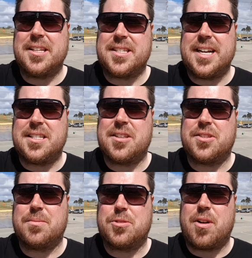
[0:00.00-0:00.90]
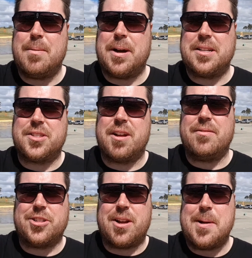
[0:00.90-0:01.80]
that's next to the subscribe button. So
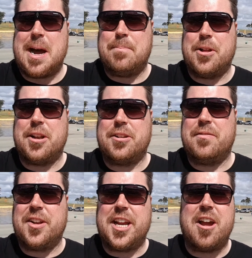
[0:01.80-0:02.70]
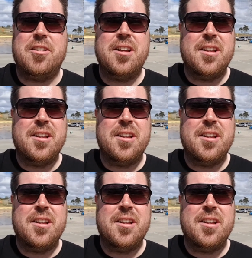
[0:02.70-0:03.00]
every time I upload a new video,